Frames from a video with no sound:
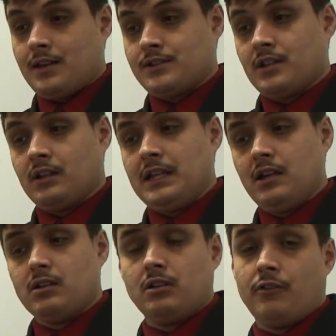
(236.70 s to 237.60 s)
Is
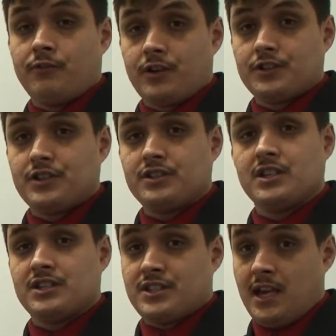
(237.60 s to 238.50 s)
Legal
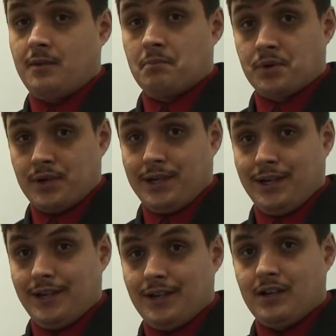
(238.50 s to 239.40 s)
versus Saint
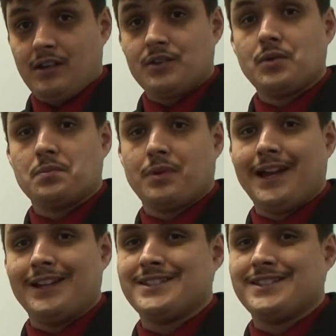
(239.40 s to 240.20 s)
Brie. This was played